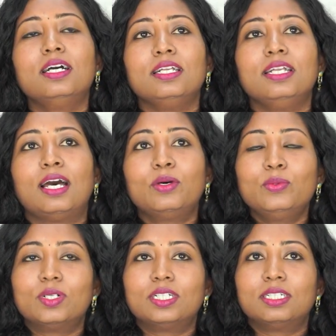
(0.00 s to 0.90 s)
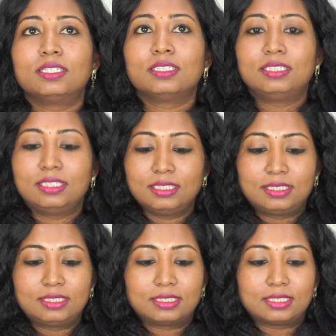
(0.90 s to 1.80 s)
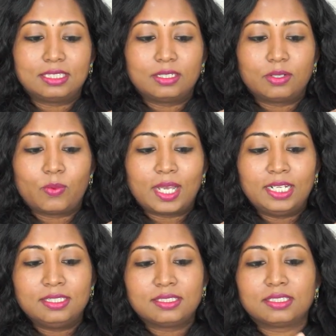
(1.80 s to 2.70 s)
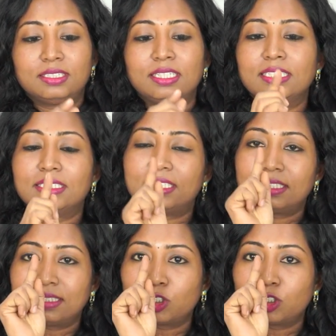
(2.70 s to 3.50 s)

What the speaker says: Now this, while inserting, is just a